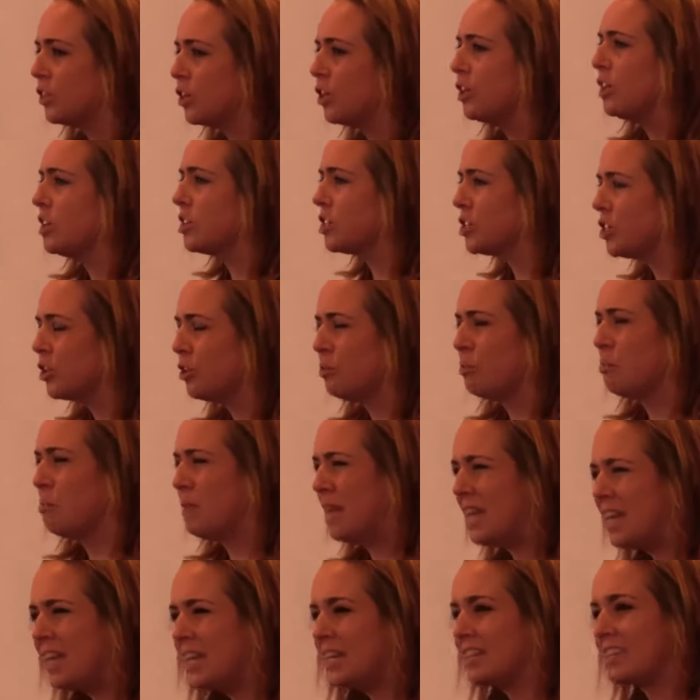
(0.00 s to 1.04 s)
There is certain
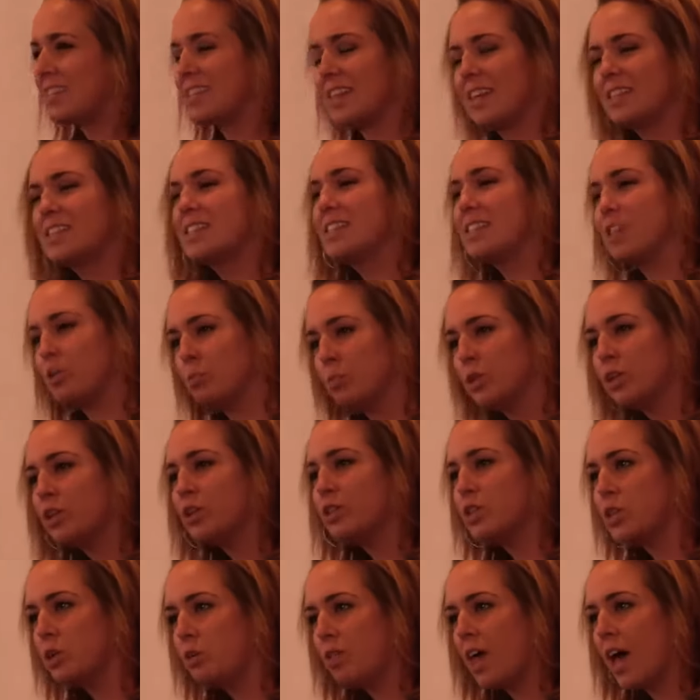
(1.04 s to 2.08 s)
medias that's similar
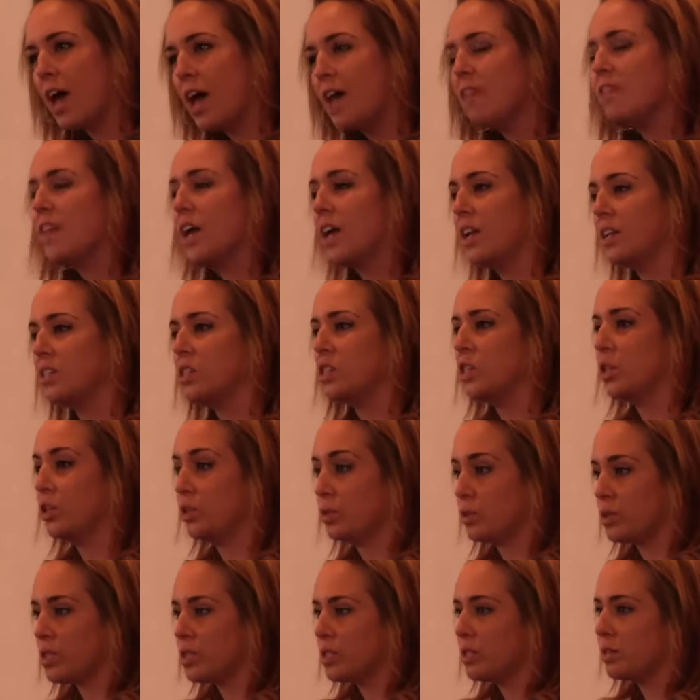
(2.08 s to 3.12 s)
to that that is
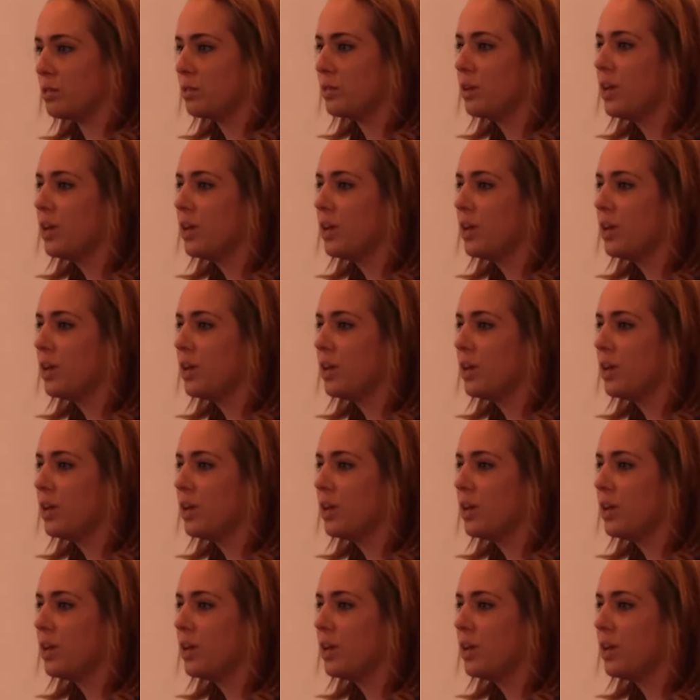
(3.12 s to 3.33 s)
used.